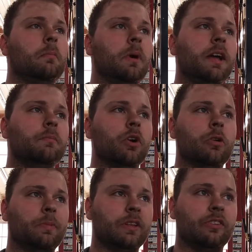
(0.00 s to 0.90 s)
Mine
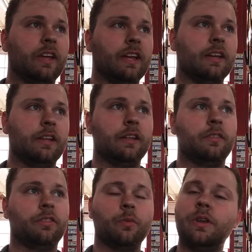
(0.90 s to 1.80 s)
broke because I had a
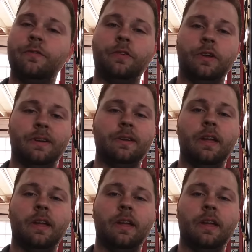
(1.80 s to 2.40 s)
3-foot